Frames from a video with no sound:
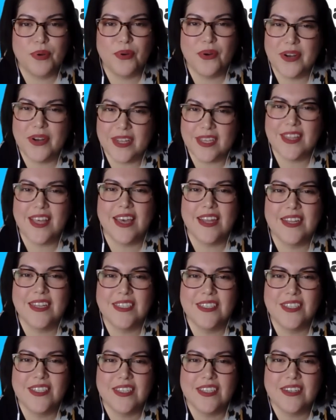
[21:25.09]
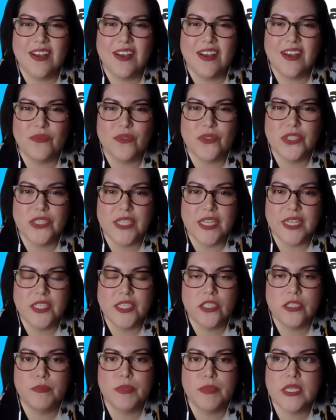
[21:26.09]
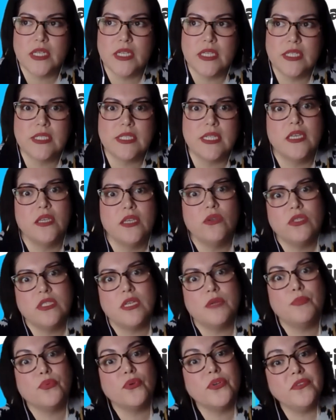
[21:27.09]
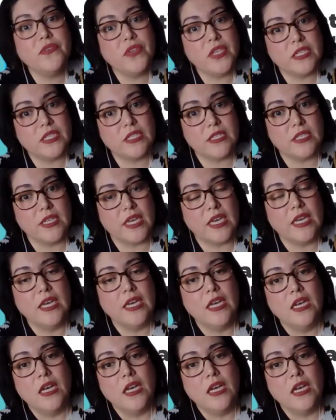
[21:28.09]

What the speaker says: bring that into the conversation, because like you said previously,